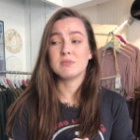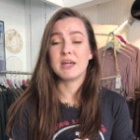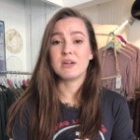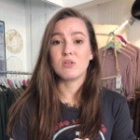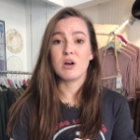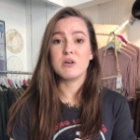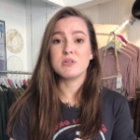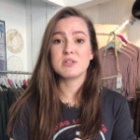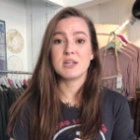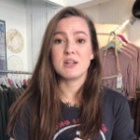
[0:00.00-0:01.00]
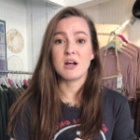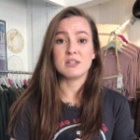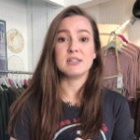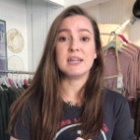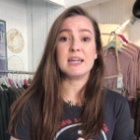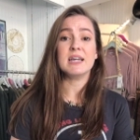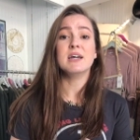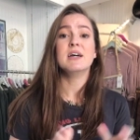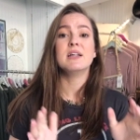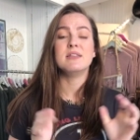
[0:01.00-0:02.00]
like gross and ugly,
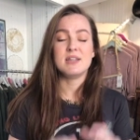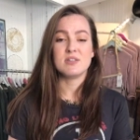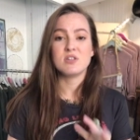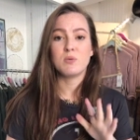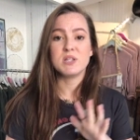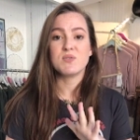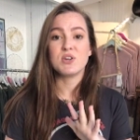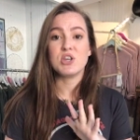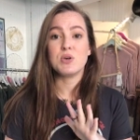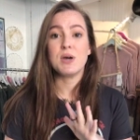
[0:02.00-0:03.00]
these are the ones for you.